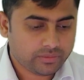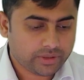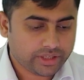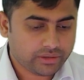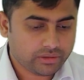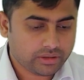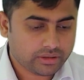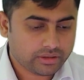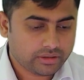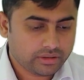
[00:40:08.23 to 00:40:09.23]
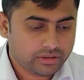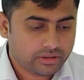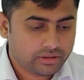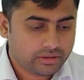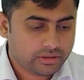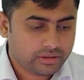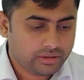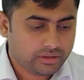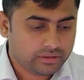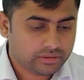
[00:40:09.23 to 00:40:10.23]
particular.
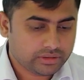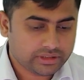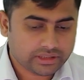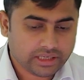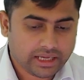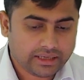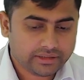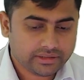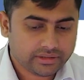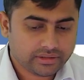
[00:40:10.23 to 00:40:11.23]
So this class